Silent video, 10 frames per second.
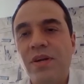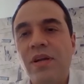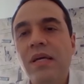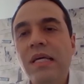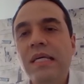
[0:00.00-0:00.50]

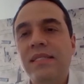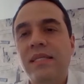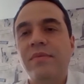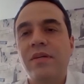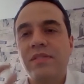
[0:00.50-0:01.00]
time
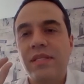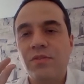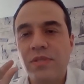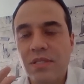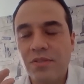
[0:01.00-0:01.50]

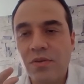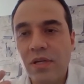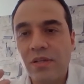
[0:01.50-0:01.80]
according to the